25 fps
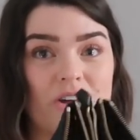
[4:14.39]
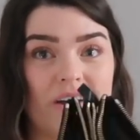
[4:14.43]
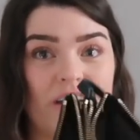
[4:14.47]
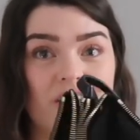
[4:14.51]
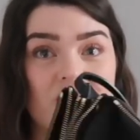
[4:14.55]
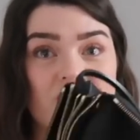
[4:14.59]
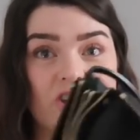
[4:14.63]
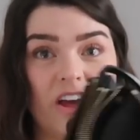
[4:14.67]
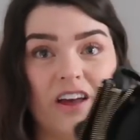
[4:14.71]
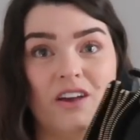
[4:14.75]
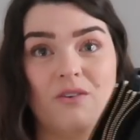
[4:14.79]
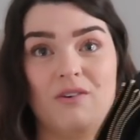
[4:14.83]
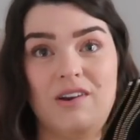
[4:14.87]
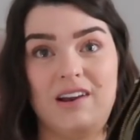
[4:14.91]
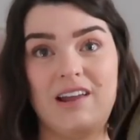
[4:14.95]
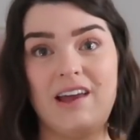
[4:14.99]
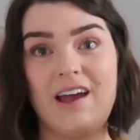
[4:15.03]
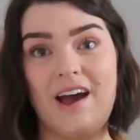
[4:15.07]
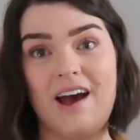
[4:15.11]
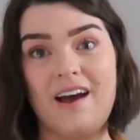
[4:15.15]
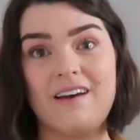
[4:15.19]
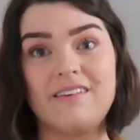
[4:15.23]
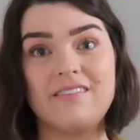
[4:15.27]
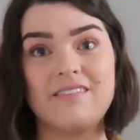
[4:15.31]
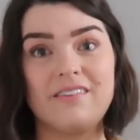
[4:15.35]
like it genuinely
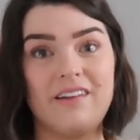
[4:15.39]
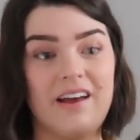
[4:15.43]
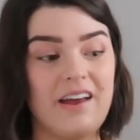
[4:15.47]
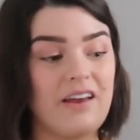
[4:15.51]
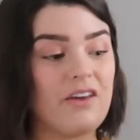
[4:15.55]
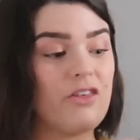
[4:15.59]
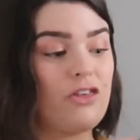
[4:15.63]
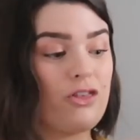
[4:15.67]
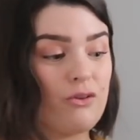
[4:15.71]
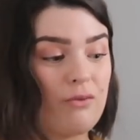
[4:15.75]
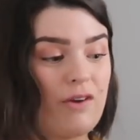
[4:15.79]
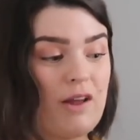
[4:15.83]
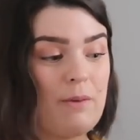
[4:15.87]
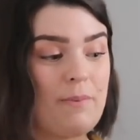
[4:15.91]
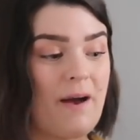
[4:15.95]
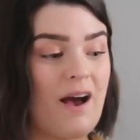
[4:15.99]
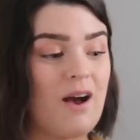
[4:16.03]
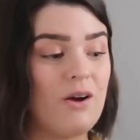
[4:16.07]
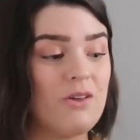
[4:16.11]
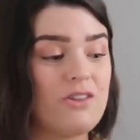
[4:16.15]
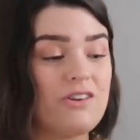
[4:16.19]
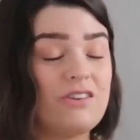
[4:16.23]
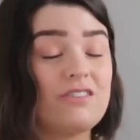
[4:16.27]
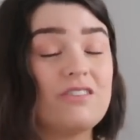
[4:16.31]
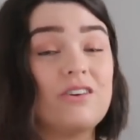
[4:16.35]
has like three
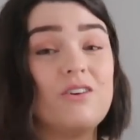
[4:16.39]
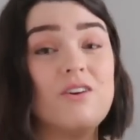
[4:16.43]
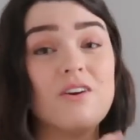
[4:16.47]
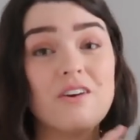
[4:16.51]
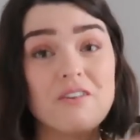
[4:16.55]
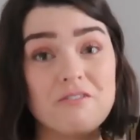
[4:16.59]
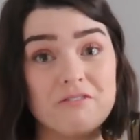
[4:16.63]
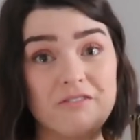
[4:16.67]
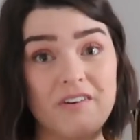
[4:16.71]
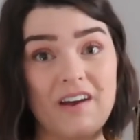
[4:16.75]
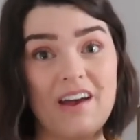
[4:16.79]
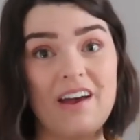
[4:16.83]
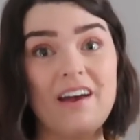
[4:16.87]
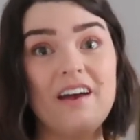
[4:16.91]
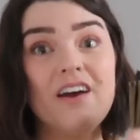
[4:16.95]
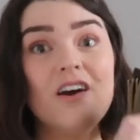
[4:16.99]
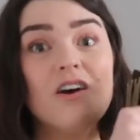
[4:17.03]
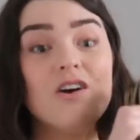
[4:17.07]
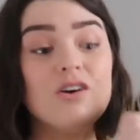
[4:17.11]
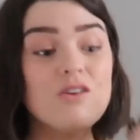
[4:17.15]
pouches so you can fit